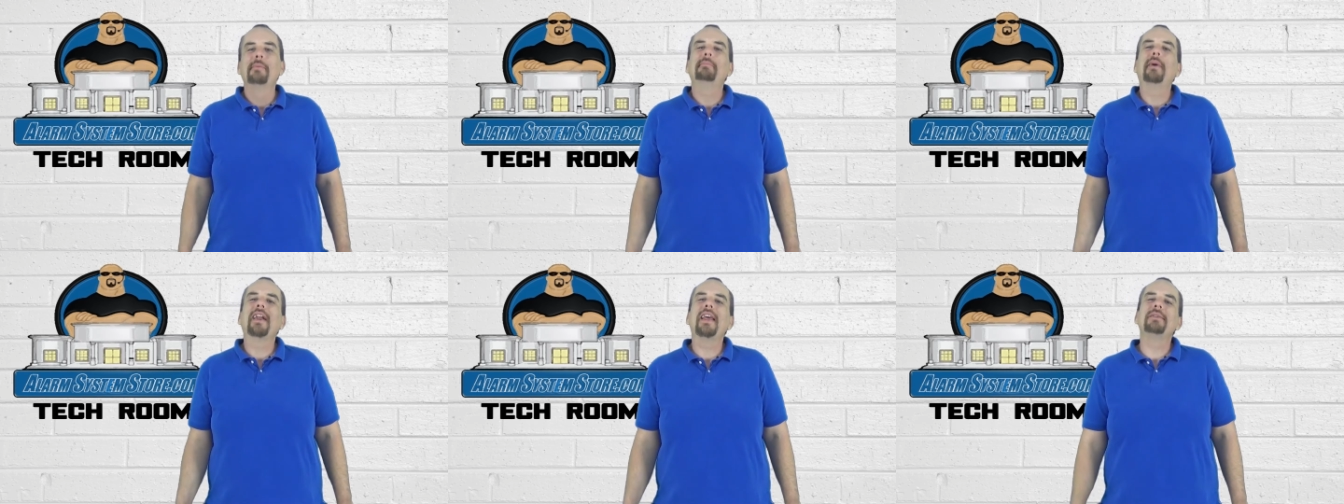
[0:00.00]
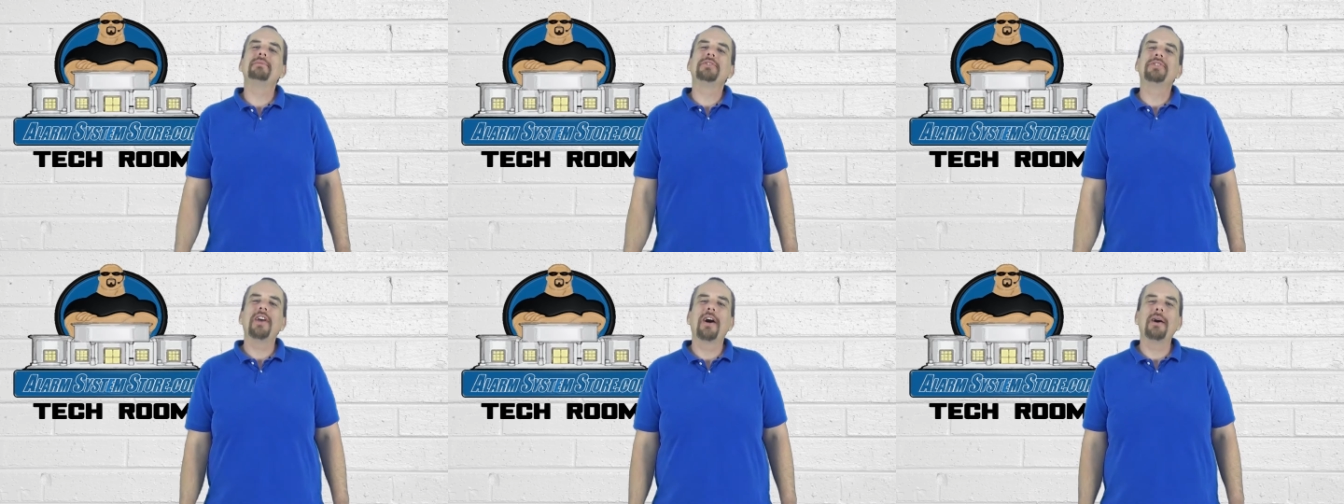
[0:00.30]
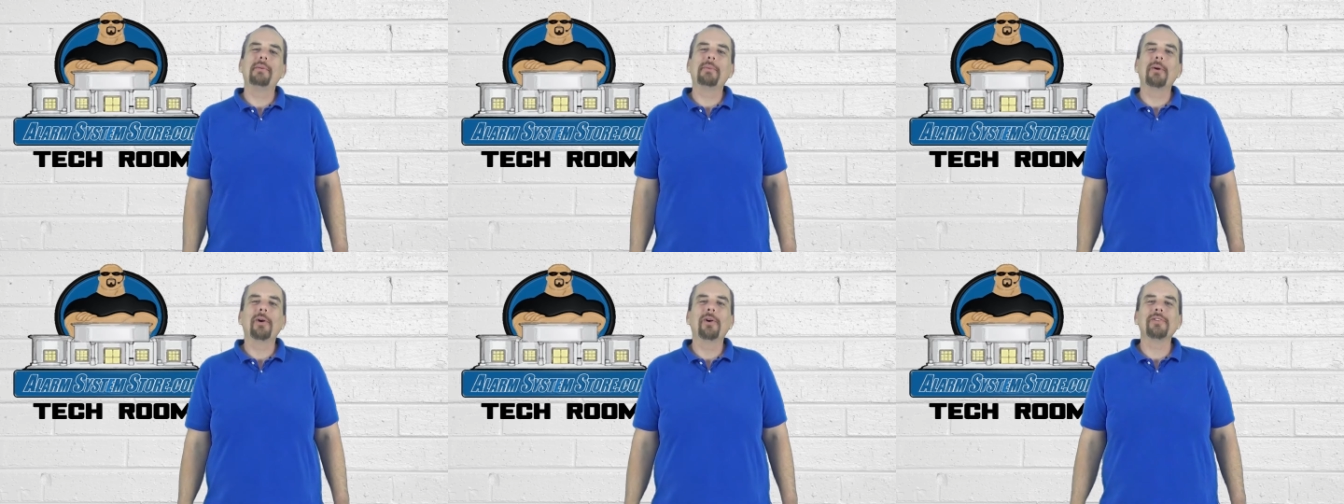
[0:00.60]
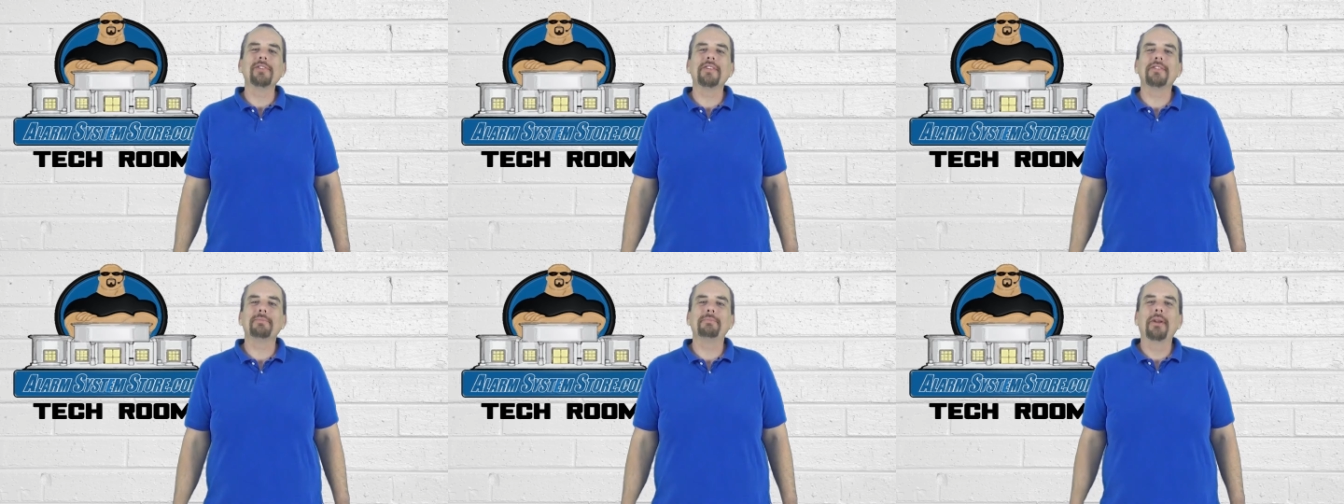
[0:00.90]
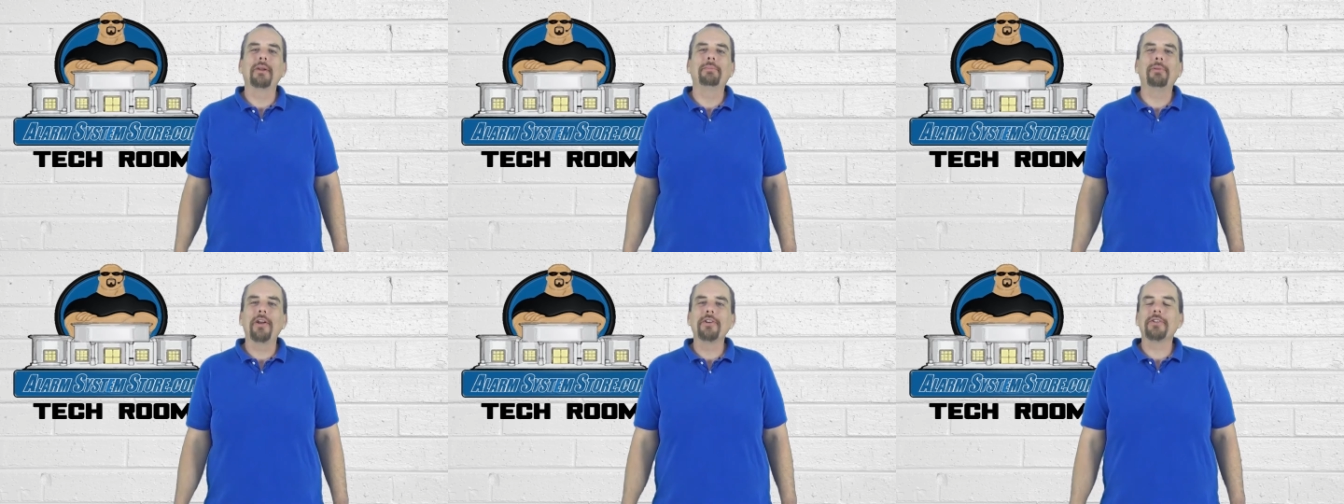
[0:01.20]
My name is Jon Boroughs. It's
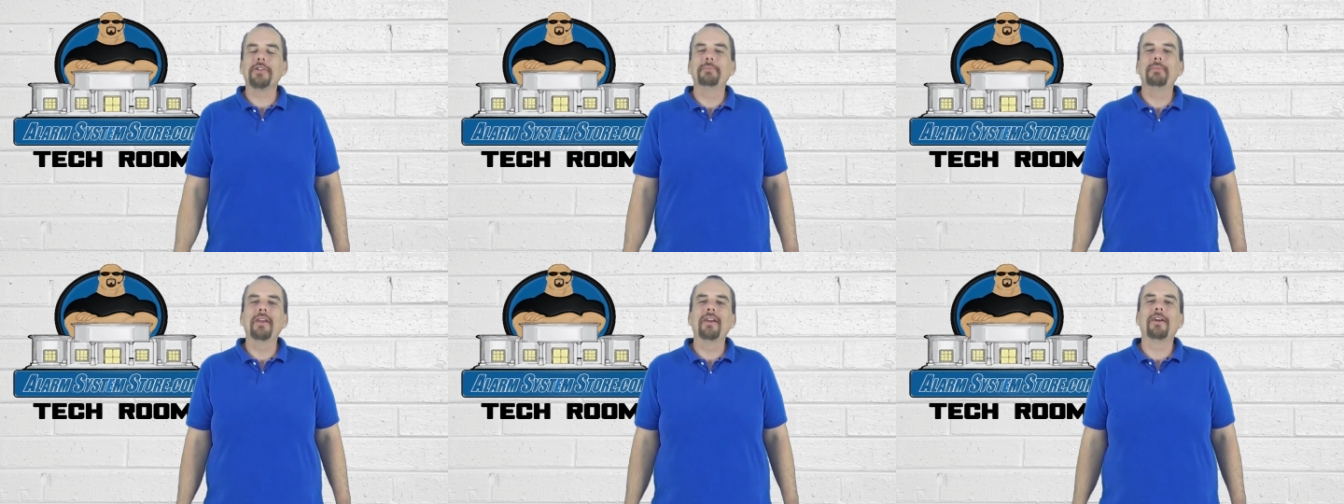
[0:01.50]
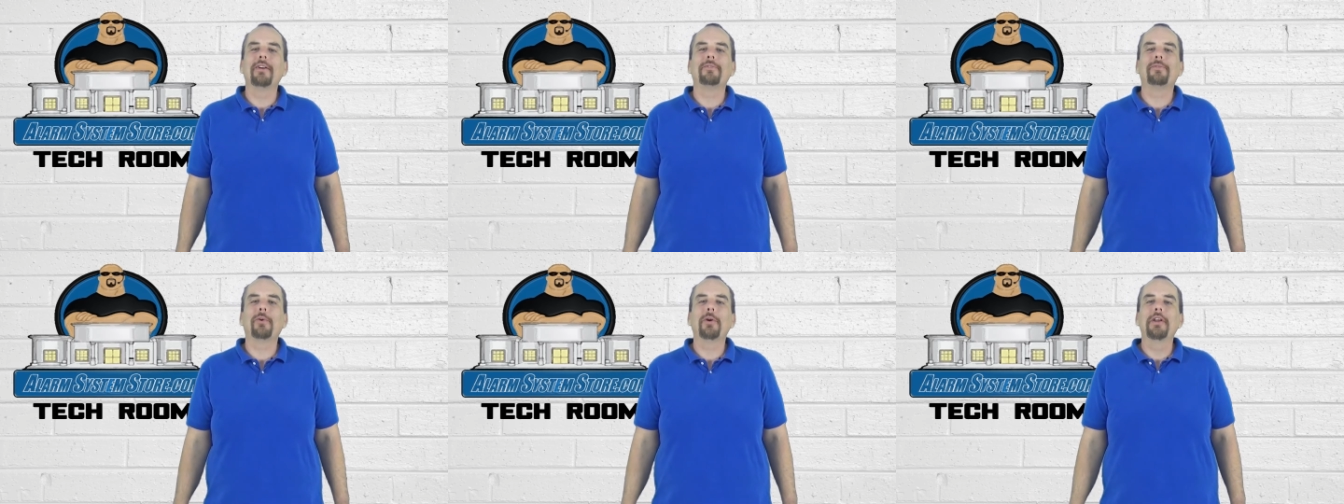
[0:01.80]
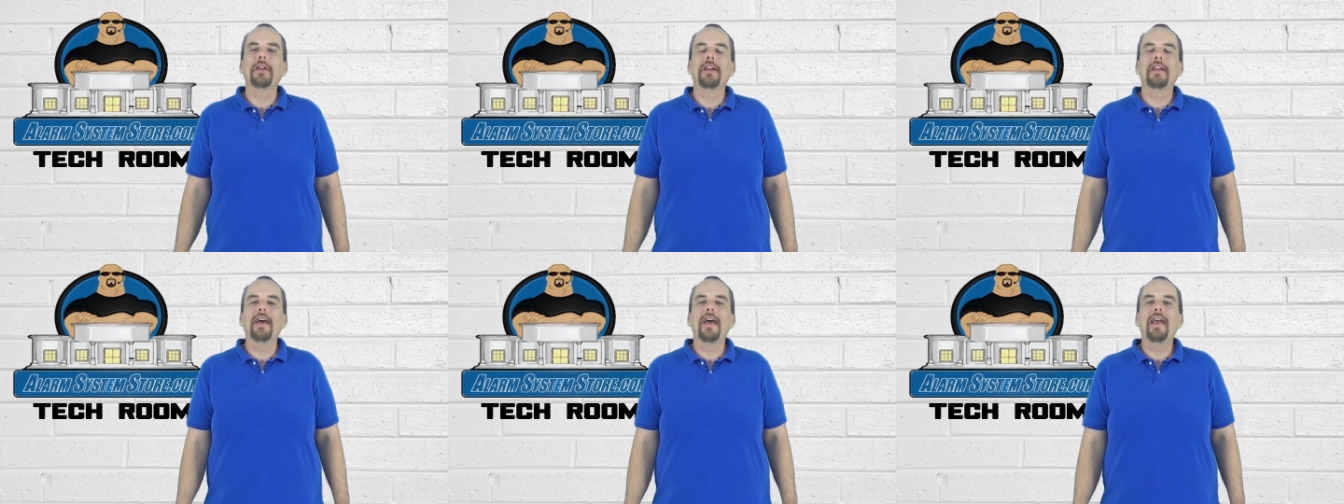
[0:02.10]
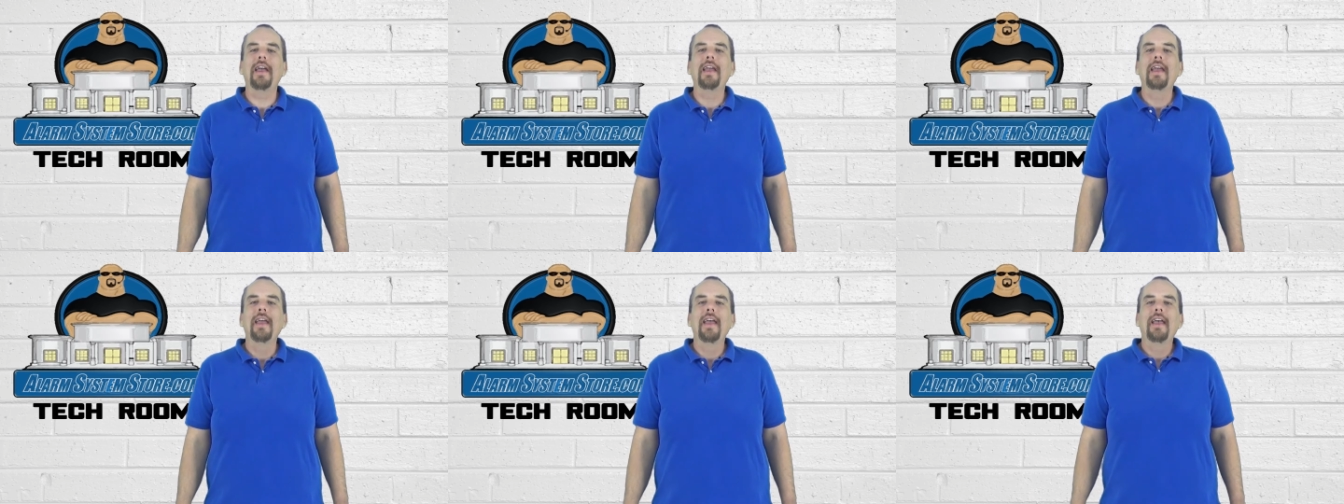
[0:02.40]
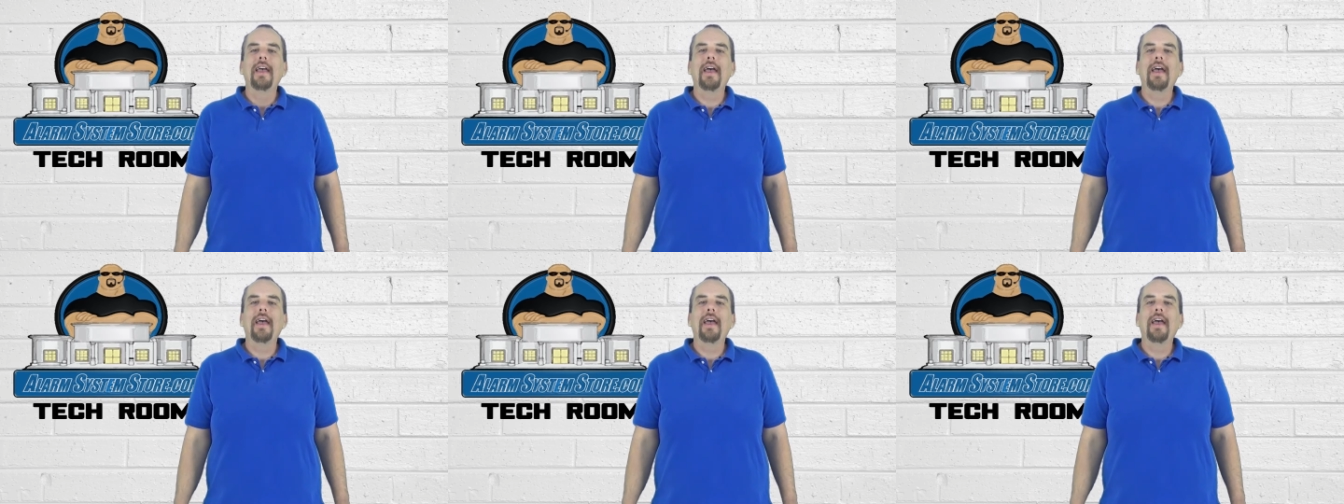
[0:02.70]
been a pleasure to be here for you today,